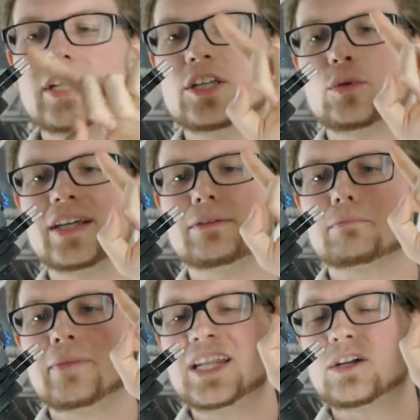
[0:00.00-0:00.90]
you
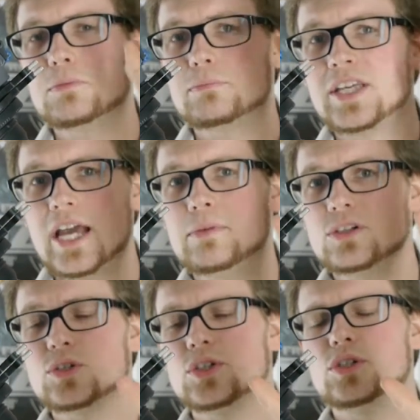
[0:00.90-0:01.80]
may not be able
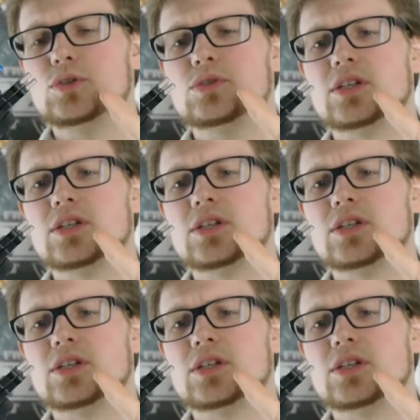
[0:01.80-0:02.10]
to use